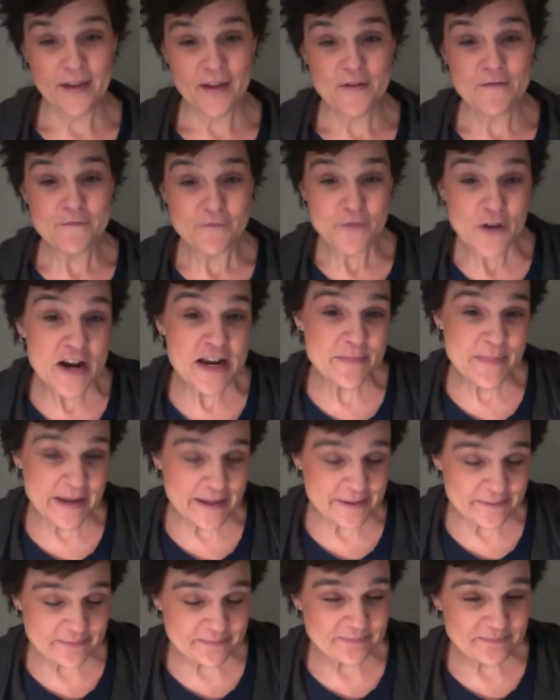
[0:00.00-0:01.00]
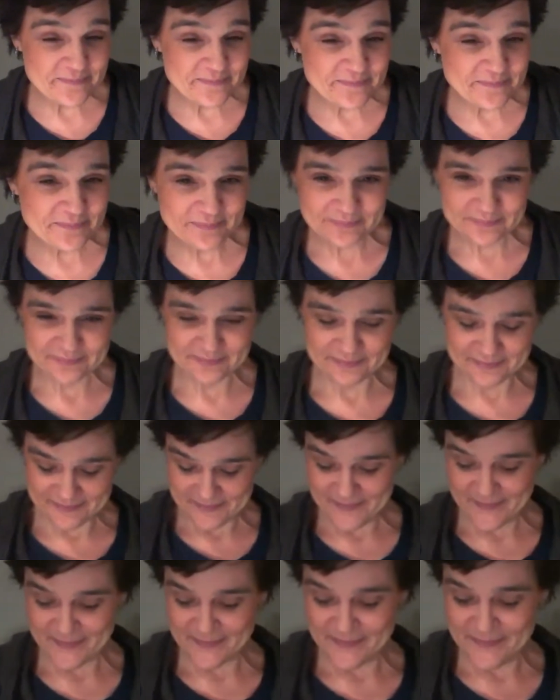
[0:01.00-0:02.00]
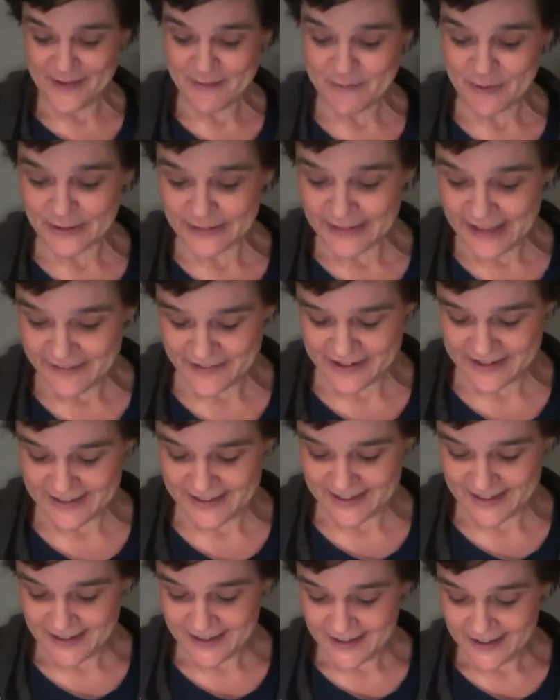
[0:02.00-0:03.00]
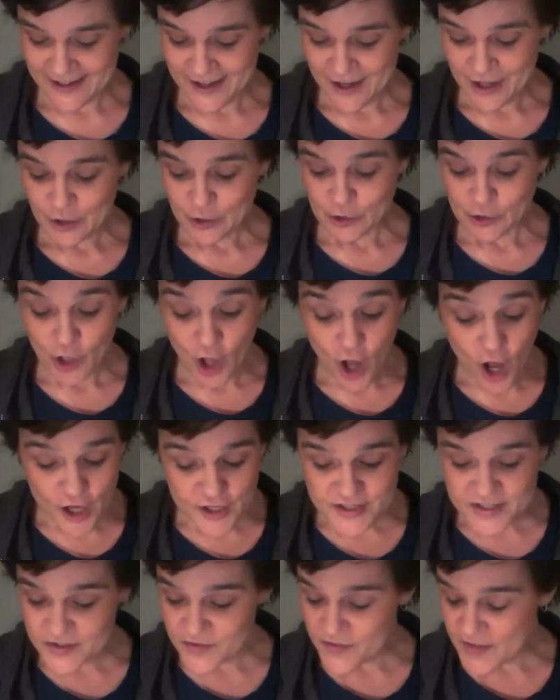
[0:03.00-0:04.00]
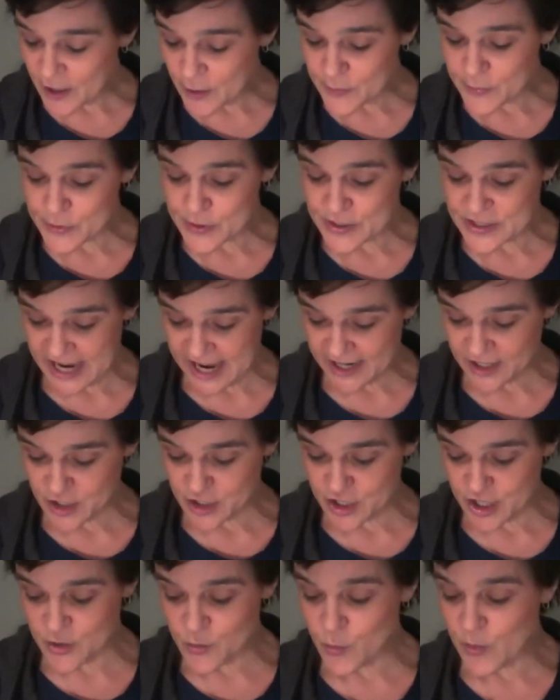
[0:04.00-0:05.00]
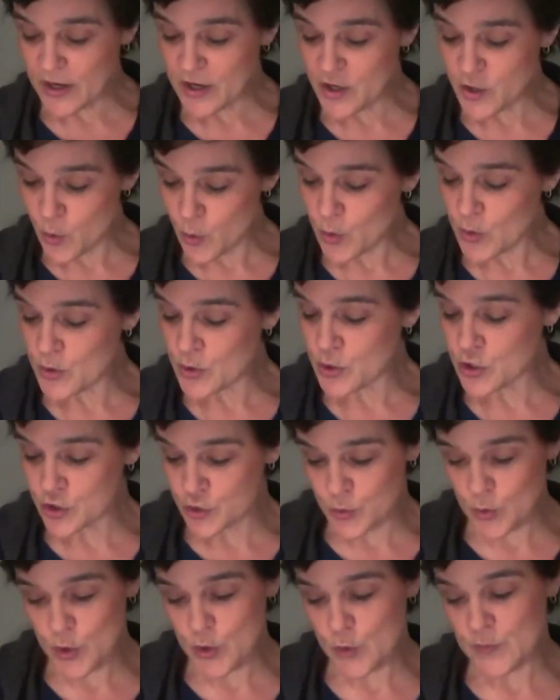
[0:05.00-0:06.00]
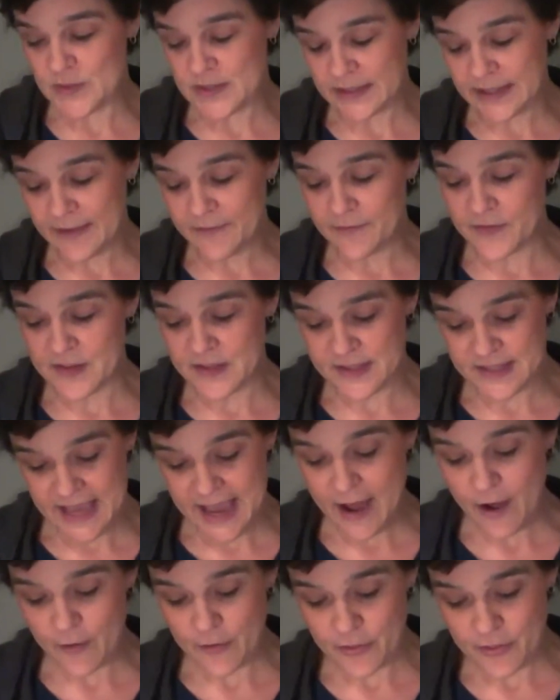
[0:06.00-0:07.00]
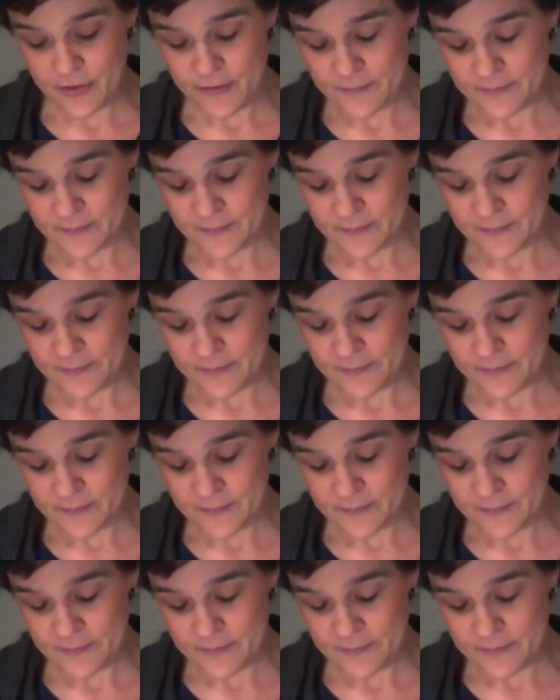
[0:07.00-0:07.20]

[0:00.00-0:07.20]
Freedmen. Number 11. Lost their protection when Northern troops left the South.